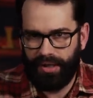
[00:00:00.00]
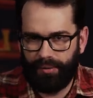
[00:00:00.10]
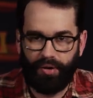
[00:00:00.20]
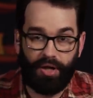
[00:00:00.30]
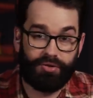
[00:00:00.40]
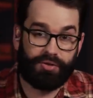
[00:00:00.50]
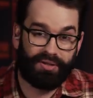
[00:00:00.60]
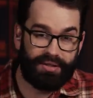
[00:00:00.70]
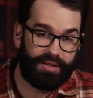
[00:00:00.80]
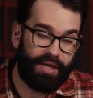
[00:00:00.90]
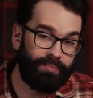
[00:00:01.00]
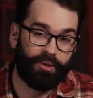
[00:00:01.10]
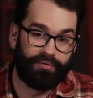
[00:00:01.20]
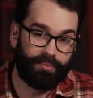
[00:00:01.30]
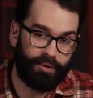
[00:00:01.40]
and will also solicit
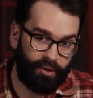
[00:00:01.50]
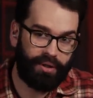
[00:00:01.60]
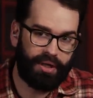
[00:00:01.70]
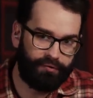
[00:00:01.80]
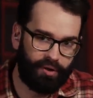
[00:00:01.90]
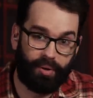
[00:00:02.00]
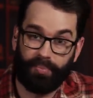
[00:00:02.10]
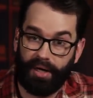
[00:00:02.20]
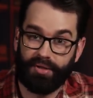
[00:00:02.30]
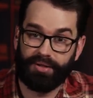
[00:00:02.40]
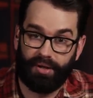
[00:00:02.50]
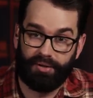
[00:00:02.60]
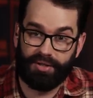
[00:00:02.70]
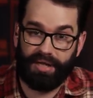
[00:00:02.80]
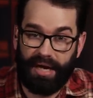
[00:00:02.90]
input from current and former players and
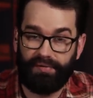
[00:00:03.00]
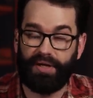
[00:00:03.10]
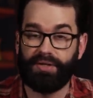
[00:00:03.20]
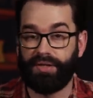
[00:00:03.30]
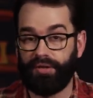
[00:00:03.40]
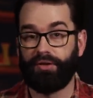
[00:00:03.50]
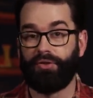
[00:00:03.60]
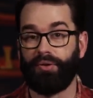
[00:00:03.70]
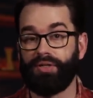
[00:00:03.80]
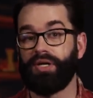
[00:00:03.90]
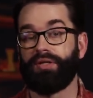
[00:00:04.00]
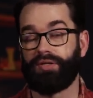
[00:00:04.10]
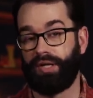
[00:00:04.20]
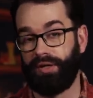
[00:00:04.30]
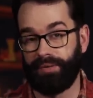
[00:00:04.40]
coaches, advocates, and other authorities in
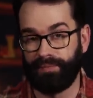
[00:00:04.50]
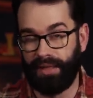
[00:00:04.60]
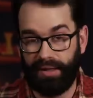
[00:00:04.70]
this area.